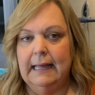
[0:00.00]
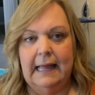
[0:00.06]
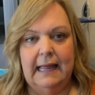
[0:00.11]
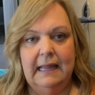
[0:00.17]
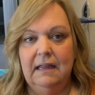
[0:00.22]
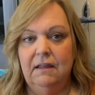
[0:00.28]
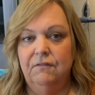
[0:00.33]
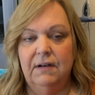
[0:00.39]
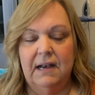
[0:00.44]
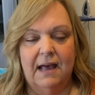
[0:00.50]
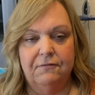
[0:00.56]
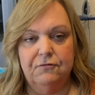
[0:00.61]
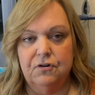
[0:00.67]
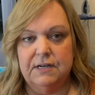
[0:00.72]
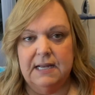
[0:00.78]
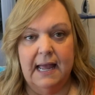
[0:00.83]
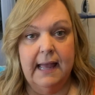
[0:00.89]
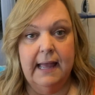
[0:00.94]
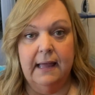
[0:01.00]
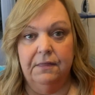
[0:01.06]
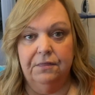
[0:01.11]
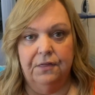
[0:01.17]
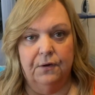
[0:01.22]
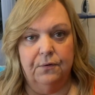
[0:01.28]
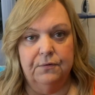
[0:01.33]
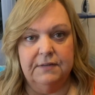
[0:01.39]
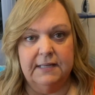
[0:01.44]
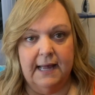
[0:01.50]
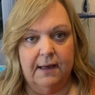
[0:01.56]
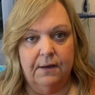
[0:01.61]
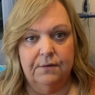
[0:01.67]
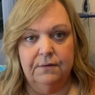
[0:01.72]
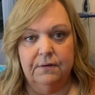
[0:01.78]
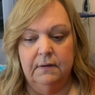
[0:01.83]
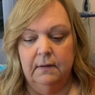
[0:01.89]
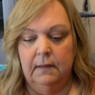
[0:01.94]
Even after taking those
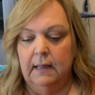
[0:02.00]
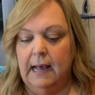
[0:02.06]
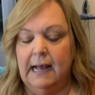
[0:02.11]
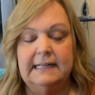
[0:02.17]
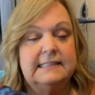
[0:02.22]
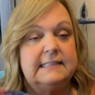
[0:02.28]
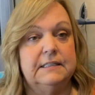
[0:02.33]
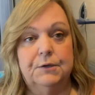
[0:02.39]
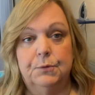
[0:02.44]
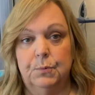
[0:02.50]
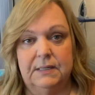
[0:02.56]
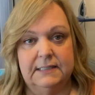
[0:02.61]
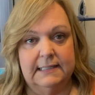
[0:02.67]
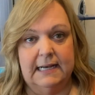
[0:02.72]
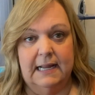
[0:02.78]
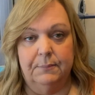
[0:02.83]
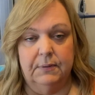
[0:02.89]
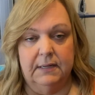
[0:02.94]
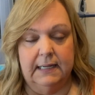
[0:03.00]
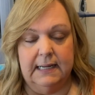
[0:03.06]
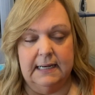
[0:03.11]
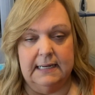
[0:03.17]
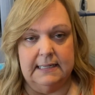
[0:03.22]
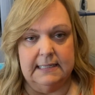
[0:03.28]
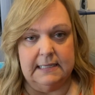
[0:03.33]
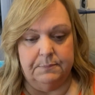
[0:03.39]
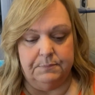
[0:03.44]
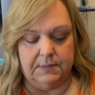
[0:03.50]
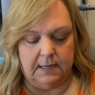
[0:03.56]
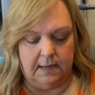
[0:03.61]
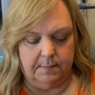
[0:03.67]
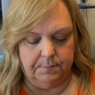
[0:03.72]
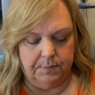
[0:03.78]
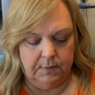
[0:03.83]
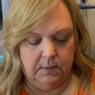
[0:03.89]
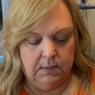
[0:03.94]
out, I still wasn't able to get it zipped
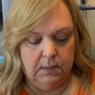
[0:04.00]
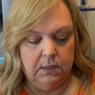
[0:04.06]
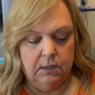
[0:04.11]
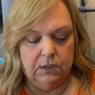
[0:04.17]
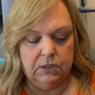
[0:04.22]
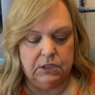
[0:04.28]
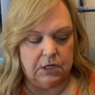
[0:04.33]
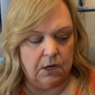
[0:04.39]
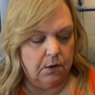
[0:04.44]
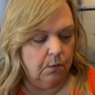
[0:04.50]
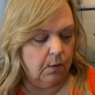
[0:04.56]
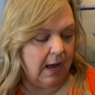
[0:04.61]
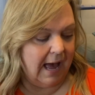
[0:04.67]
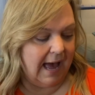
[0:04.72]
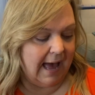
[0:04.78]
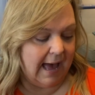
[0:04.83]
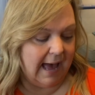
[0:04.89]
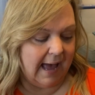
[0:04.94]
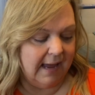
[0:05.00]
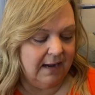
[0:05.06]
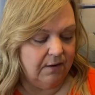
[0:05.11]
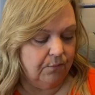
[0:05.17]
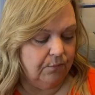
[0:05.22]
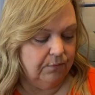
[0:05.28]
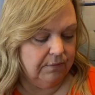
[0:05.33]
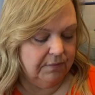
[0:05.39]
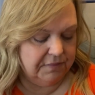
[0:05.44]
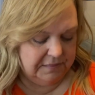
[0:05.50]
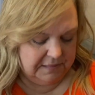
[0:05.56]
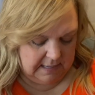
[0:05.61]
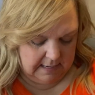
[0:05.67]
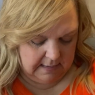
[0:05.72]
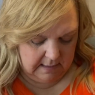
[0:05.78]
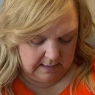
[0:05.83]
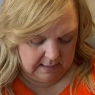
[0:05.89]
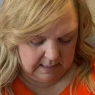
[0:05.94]
up. So I don't
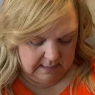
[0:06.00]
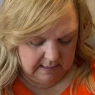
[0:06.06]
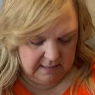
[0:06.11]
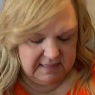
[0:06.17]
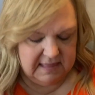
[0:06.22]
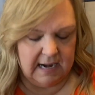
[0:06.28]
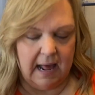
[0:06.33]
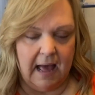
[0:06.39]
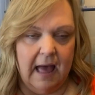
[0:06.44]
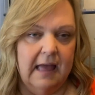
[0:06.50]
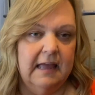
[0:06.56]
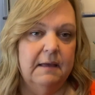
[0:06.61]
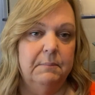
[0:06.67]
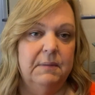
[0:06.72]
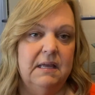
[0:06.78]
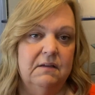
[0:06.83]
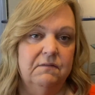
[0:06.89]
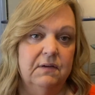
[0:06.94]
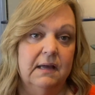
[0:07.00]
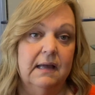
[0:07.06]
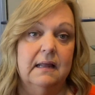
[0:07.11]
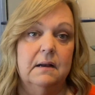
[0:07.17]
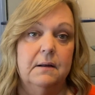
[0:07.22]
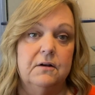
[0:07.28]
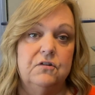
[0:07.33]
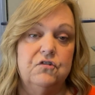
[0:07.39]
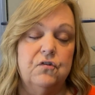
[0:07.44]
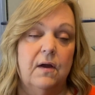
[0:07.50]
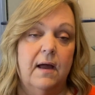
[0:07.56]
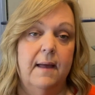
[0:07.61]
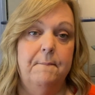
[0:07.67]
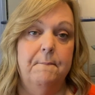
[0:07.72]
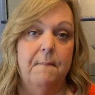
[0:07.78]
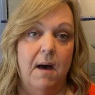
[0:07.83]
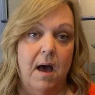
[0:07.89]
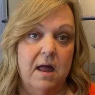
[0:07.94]
think that I am even gonna try
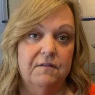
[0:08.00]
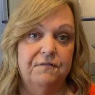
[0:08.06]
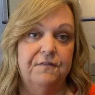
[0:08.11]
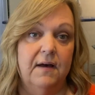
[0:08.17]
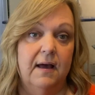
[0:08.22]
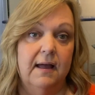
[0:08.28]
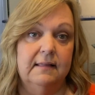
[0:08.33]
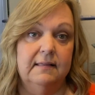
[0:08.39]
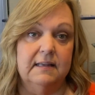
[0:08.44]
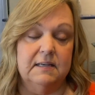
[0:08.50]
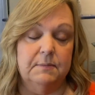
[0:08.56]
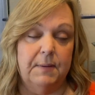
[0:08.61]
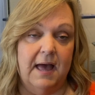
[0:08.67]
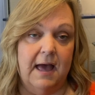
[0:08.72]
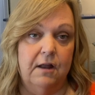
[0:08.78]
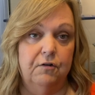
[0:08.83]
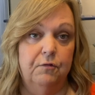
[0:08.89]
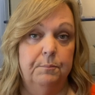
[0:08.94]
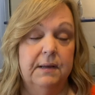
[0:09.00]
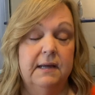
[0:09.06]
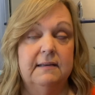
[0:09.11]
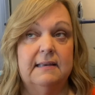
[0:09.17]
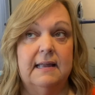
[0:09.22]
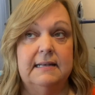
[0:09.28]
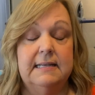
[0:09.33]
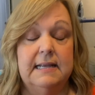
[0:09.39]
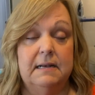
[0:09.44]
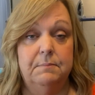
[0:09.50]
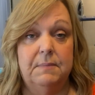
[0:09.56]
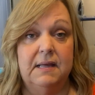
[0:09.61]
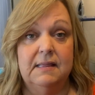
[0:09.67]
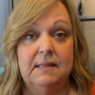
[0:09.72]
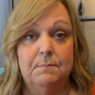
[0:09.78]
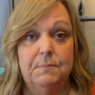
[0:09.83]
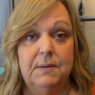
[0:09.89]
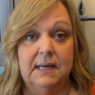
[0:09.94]
modifying this pattern, because I did make
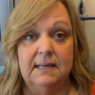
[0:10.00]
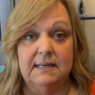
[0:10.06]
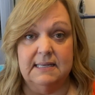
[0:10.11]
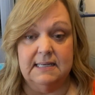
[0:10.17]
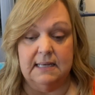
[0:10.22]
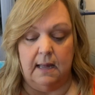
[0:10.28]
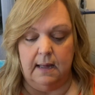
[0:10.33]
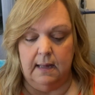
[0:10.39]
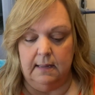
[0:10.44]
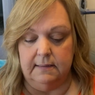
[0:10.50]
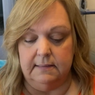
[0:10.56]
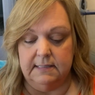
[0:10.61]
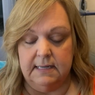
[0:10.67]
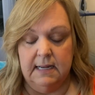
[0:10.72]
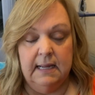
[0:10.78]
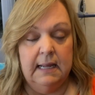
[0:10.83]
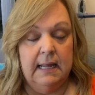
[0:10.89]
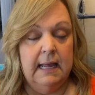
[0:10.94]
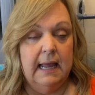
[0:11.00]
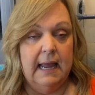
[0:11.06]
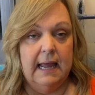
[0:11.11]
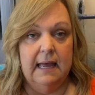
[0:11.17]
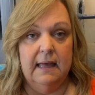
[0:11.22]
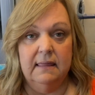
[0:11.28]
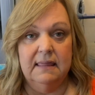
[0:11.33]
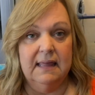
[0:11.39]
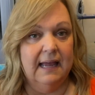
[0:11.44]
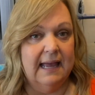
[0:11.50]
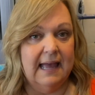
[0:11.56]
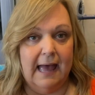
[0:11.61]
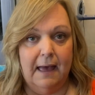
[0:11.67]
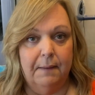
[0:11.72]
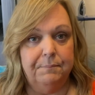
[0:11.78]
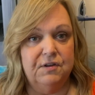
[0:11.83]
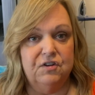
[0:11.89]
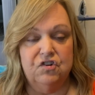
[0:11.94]
the biggest size and the
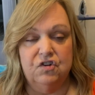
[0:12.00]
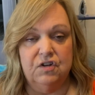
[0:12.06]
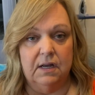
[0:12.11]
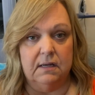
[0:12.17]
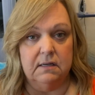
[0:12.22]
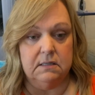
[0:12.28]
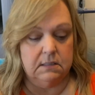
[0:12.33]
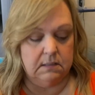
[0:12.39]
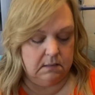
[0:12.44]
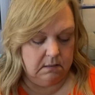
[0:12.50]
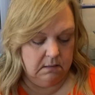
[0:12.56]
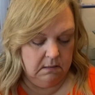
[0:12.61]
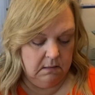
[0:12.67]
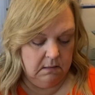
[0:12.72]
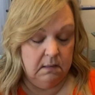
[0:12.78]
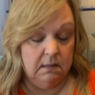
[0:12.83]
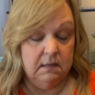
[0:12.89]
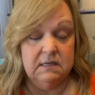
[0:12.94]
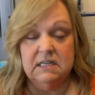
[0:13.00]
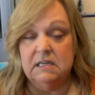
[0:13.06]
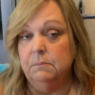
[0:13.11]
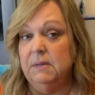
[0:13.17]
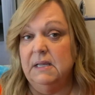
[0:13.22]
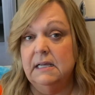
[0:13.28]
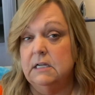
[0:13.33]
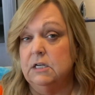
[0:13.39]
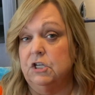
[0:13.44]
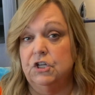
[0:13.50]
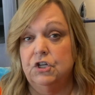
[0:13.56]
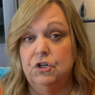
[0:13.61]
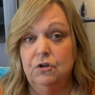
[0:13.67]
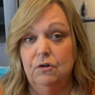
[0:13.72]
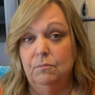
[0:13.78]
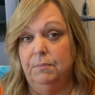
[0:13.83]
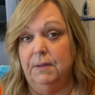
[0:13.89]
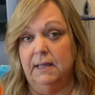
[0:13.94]
gap is just, to me, it's
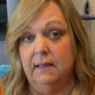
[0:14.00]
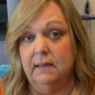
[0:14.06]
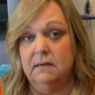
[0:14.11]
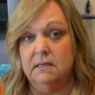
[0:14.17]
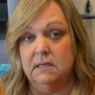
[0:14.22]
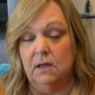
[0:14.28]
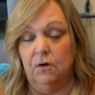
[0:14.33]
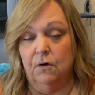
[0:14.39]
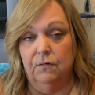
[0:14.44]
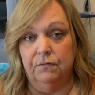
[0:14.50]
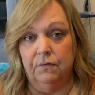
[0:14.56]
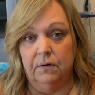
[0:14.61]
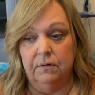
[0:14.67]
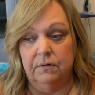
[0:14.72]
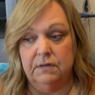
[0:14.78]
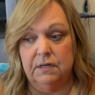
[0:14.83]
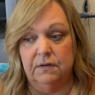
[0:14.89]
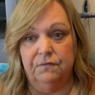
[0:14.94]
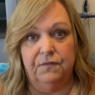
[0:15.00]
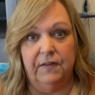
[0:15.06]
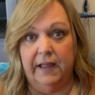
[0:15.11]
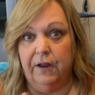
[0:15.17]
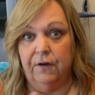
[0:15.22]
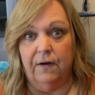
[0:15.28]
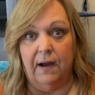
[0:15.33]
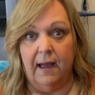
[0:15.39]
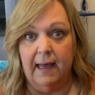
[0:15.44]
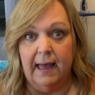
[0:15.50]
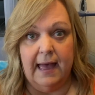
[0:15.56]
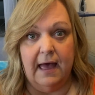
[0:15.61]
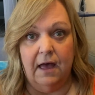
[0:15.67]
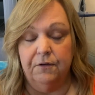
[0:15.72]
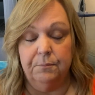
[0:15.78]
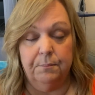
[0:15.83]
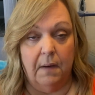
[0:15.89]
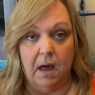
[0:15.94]
too big to figure out how
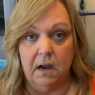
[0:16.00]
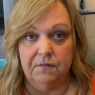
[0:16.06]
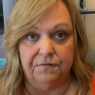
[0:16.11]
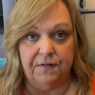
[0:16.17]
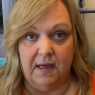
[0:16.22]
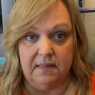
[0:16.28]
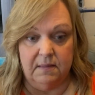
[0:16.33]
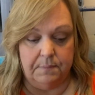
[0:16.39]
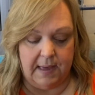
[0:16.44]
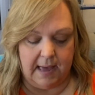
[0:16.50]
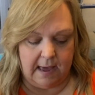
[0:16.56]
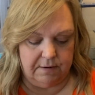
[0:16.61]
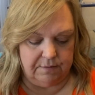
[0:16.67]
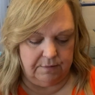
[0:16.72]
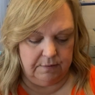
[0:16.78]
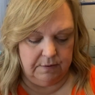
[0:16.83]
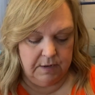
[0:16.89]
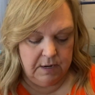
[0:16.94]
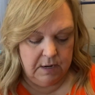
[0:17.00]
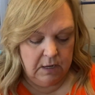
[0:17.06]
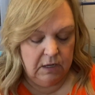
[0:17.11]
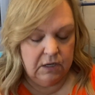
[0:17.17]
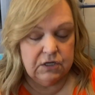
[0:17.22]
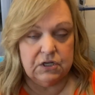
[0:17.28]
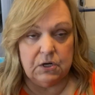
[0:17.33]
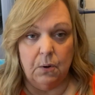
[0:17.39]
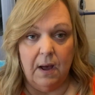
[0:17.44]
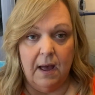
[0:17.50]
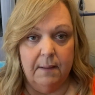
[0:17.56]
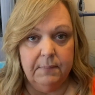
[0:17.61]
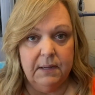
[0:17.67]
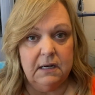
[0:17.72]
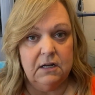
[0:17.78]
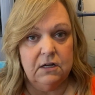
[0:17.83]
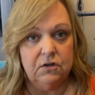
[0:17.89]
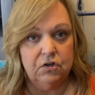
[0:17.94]
to modify the pattern. So I'm
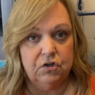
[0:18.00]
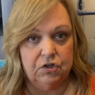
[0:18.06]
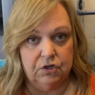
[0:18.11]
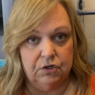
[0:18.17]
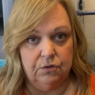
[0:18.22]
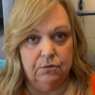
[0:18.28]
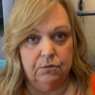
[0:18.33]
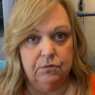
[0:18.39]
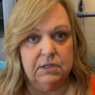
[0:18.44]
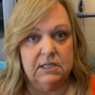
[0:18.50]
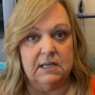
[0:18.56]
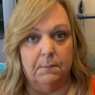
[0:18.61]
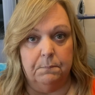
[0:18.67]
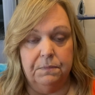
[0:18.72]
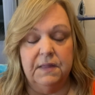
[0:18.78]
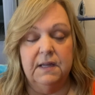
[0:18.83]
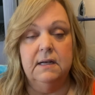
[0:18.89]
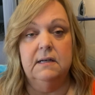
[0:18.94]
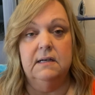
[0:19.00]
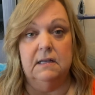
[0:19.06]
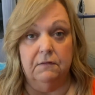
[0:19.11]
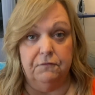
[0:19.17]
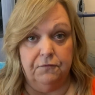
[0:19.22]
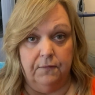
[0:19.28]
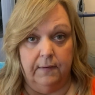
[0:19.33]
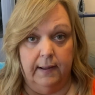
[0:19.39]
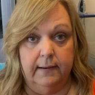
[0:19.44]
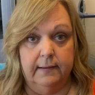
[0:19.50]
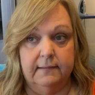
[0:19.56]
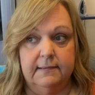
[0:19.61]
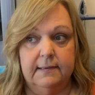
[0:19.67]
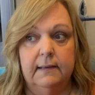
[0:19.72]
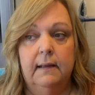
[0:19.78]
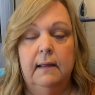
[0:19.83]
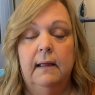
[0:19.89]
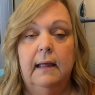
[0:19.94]
gonna do something different,
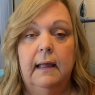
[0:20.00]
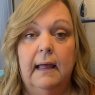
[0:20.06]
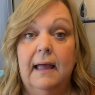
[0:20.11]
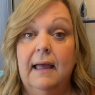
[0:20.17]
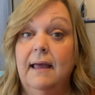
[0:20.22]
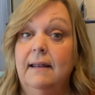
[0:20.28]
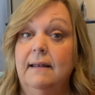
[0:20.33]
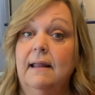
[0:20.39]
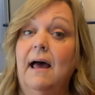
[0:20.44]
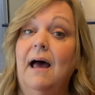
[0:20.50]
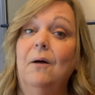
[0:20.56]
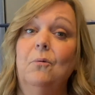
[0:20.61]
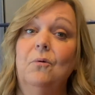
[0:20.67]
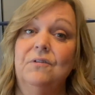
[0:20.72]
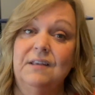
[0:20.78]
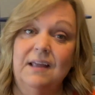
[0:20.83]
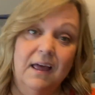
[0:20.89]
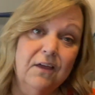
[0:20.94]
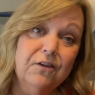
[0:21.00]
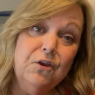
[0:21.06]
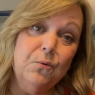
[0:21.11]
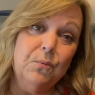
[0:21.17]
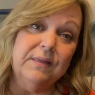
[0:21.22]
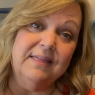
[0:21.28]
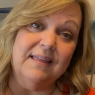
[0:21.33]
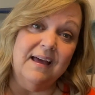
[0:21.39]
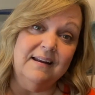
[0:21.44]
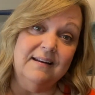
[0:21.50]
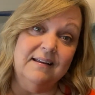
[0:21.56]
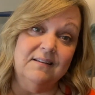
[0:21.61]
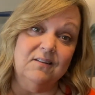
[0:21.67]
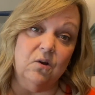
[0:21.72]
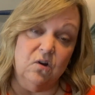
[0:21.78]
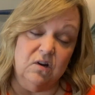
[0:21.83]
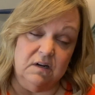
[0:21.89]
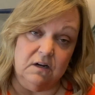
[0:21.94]
and I will tell you what that is
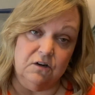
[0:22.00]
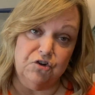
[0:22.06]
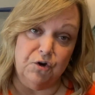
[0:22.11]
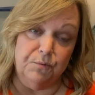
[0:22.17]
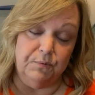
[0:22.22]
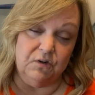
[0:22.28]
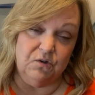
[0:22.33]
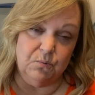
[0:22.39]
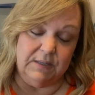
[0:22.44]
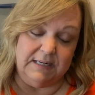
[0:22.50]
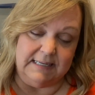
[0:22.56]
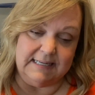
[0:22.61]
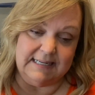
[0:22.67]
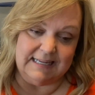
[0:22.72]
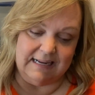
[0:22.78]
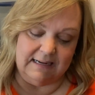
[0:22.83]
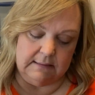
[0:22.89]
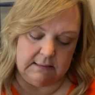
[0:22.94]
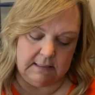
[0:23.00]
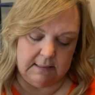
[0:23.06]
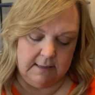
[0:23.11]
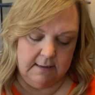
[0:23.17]
on October 26th.